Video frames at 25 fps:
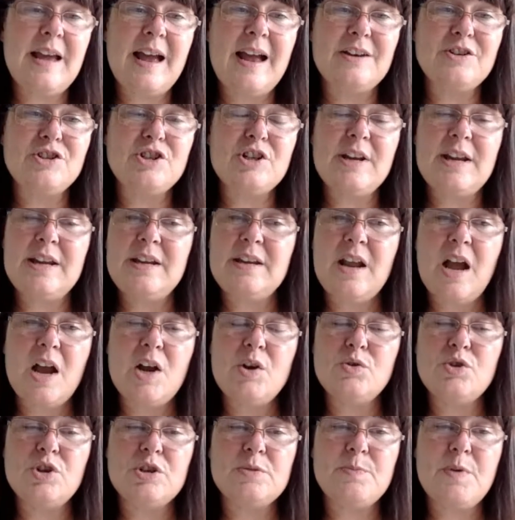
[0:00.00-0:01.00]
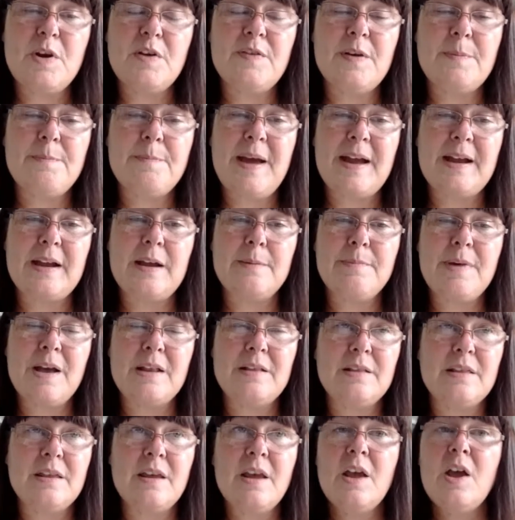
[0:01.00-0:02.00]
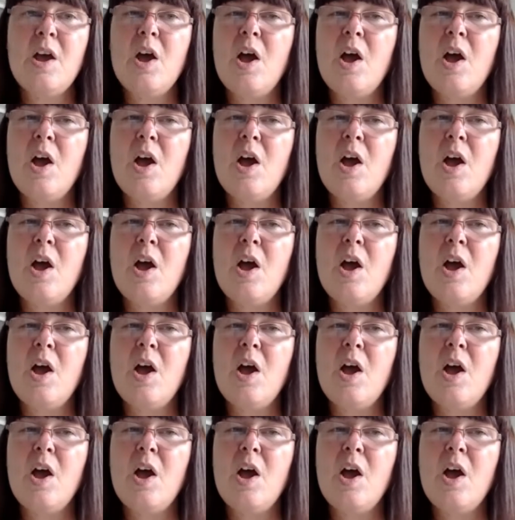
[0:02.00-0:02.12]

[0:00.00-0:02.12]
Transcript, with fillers: actually, no, just move it back a month.